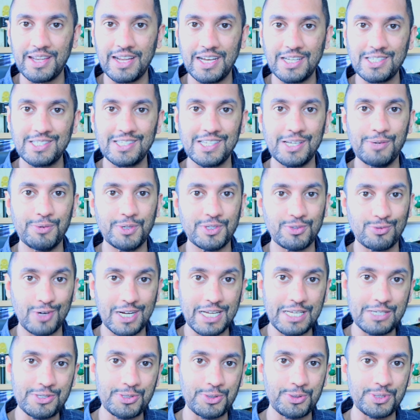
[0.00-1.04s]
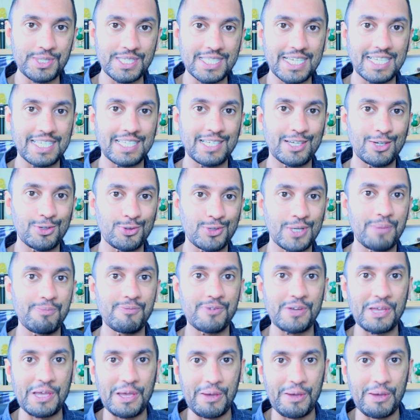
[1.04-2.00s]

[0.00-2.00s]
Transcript: that actually it was Rachel setting a trap for